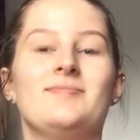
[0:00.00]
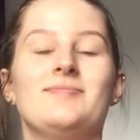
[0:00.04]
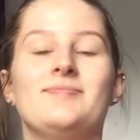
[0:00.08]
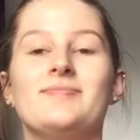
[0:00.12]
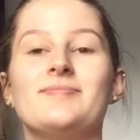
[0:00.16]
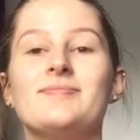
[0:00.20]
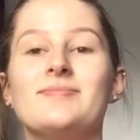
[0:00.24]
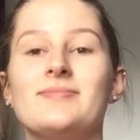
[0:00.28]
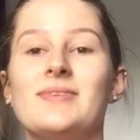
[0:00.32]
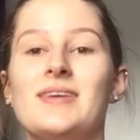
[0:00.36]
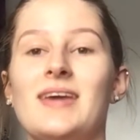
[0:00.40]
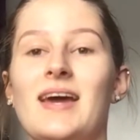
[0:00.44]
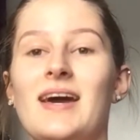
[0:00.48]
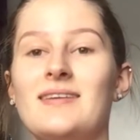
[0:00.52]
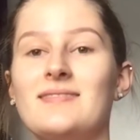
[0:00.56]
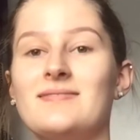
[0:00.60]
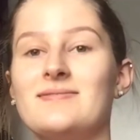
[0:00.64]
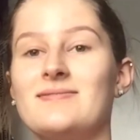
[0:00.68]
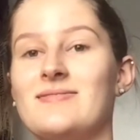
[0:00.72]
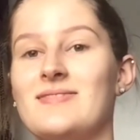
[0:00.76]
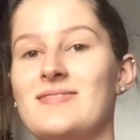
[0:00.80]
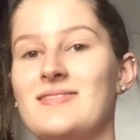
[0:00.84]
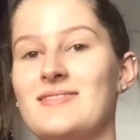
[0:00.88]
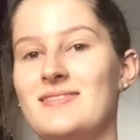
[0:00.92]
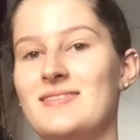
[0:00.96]
yeah,
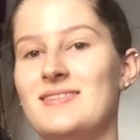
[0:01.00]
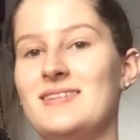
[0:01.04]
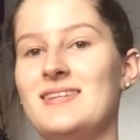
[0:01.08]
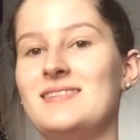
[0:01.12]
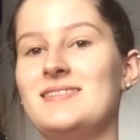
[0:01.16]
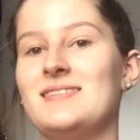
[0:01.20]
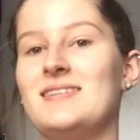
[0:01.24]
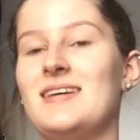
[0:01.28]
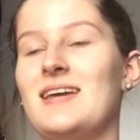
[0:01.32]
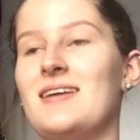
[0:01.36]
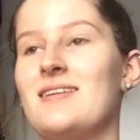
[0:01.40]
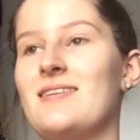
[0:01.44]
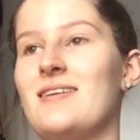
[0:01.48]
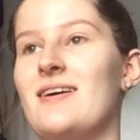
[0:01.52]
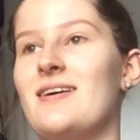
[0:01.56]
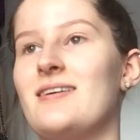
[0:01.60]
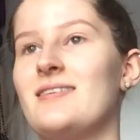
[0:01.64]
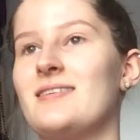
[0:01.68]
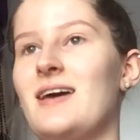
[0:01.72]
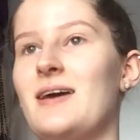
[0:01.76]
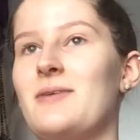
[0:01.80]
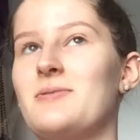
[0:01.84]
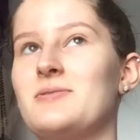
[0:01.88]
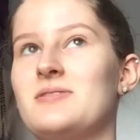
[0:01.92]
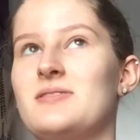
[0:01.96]
didn't take long. I
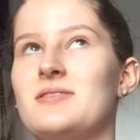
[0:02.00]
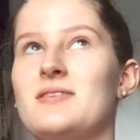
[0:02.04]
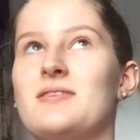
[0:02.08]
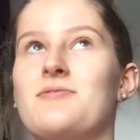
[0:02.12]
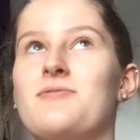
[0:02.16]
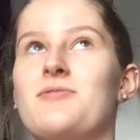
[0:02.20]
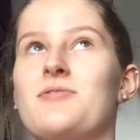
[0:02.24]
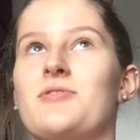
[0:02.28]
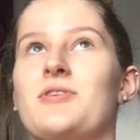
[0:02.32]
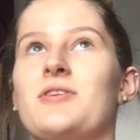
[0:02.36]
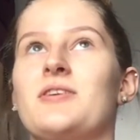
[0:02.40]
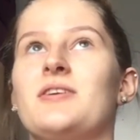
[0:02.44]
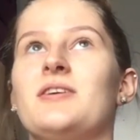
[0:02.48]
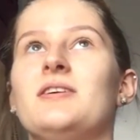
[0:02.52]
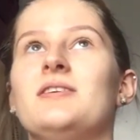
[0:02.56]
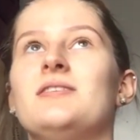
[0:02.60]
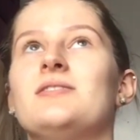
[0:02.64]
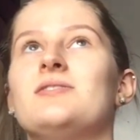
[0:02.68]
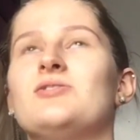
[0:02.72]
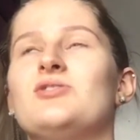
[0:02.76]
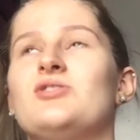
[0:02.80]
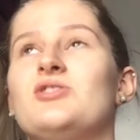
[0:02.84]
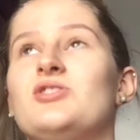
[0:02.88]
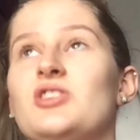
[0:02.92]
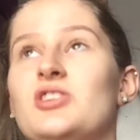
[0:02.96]
was there for
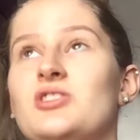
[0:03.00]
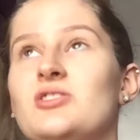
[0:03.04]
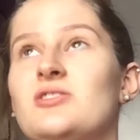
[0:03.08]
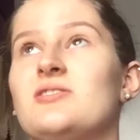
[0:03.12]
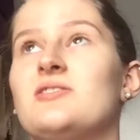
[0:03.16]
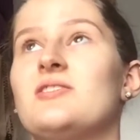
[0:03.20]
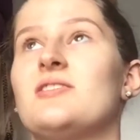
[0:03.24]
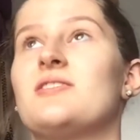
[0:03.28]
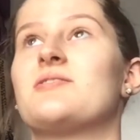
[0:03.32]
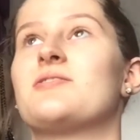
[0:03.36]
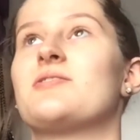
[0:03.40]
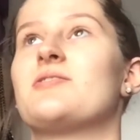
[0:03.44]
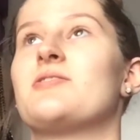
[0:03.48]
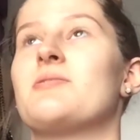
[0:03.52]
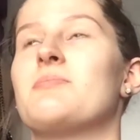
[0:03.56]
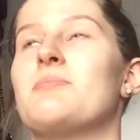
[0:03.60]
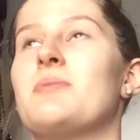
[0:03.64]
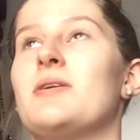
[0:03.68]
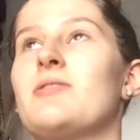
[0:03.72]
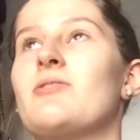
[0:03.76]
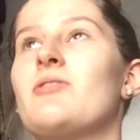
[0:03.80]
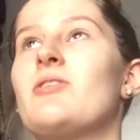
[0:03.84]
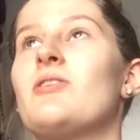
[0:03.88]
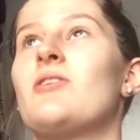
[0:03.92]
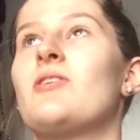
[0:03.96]
just under a
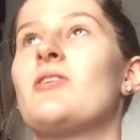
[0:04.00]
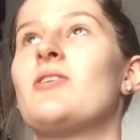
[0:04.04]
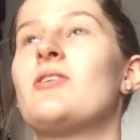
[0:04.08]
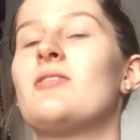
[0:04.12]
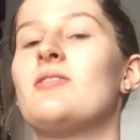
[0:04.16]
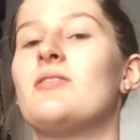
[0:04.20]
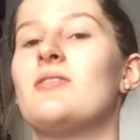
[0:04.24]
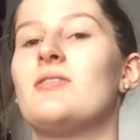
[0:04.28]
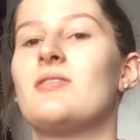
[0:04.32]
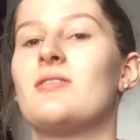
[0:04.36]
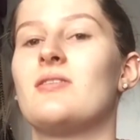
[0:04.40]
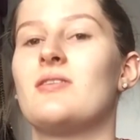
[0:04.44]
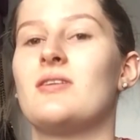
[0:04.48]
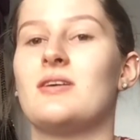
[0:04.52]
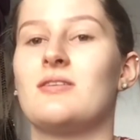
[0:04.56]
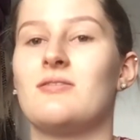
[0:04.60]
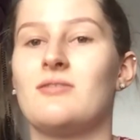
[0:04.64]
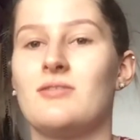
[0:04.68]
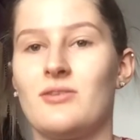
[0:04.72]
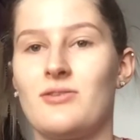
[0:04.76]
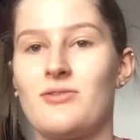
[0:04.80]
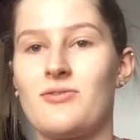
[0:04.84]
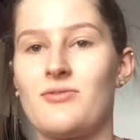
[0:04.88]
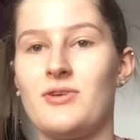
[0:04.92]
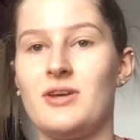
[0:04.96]
month, like
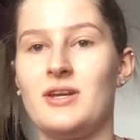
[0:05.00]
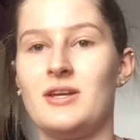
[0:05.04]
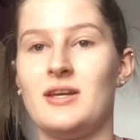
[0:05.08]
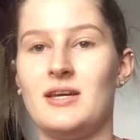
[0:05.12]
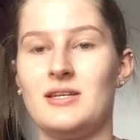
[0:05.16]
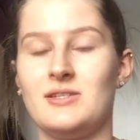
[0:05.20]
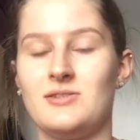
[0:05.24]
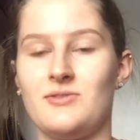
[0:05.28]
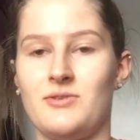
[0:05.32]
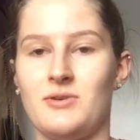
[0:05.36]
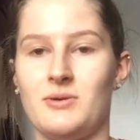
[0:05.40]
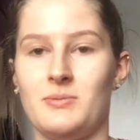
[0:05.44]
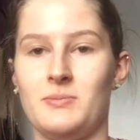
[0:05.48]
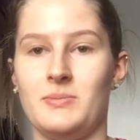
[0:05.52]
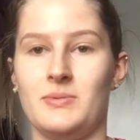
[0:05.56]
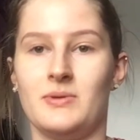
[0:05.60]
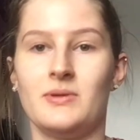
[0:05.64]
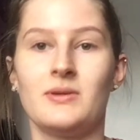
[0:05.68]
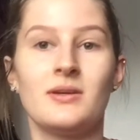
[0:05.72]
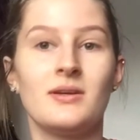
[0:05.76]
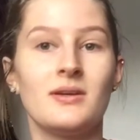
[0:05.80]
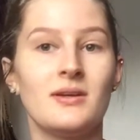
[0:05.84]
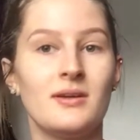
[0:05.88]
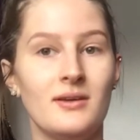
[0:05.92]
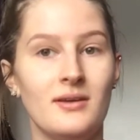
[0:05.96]
3 days from
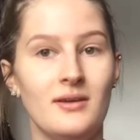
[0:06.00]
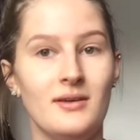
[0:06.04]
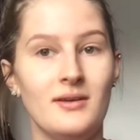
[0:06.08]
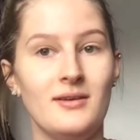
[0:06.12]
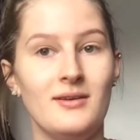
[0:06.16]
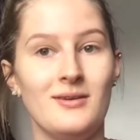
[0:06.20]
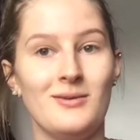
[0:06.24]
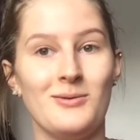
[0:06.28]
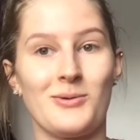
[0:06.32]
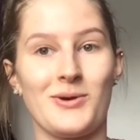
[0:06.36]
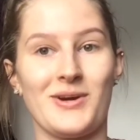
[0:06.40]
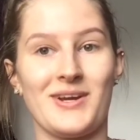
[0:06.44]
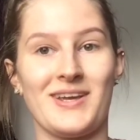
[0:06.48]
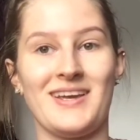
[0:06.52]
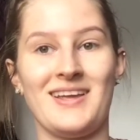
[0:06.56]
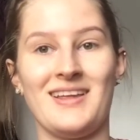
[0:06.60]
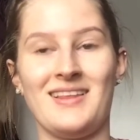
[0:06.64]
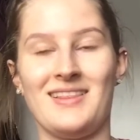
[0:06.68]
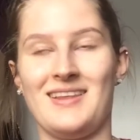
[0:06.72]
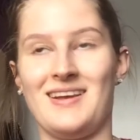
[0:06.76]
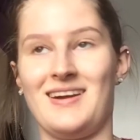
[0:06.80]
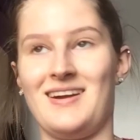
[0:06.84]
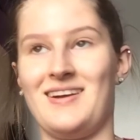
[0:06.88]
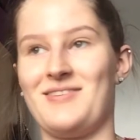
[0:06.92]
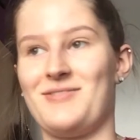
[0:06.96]
working
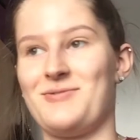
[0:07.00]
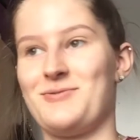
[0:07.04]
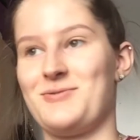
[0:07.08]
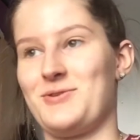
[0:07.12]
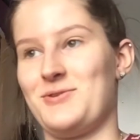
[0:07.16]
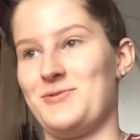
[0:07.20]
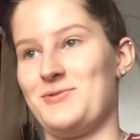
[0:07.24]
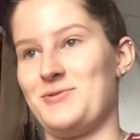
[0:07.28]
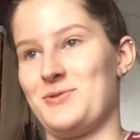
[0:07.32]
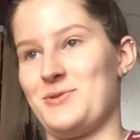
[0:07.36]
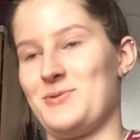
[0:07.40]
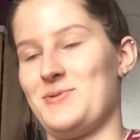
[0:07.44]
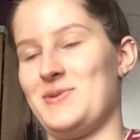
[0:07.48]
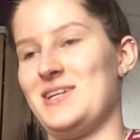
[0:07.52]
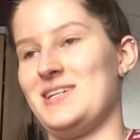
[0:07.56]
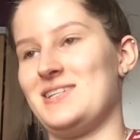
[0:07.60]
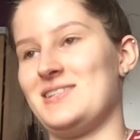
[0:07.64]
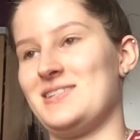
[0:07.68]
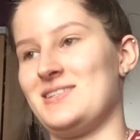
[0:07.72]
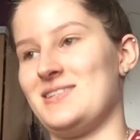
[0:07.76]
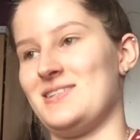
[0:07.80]
there for 4 weeks.